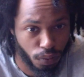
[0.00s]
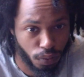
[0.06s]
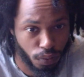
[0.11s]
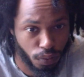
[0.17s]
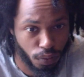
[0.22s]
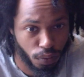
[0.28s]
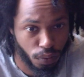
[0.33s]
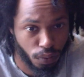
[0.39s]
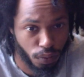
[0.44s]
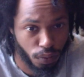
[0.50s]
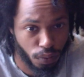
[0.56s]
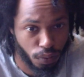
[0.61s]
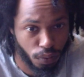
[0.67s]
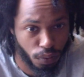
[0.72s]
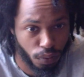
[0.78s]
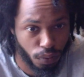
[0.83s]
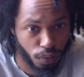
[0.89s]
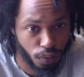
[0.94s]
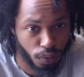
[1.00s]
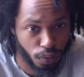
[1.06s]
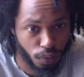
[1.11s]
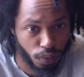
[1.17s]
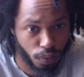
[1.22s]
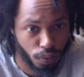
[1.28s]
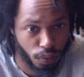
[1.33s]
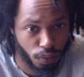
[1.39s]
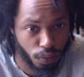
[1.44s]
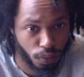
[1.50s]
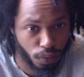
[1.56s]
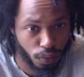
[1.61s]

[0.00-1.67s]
Nothing is said.